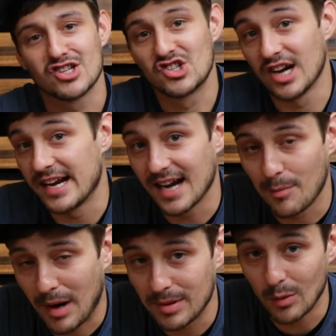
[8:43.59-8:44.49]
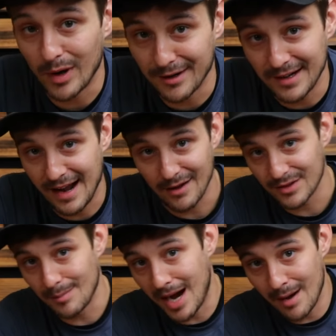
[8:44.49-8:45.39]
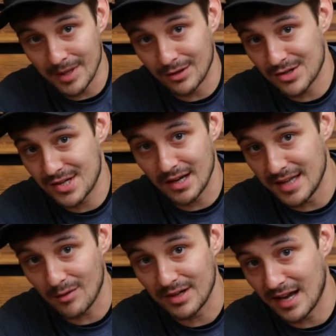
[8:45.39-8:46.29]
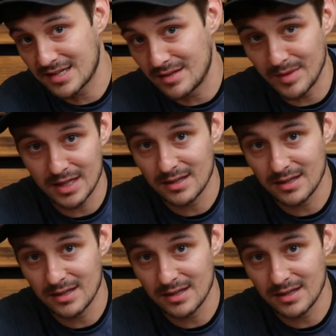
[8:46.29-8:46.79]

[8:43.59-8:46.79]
great. I probably weirded out the mom and her son that were next to me.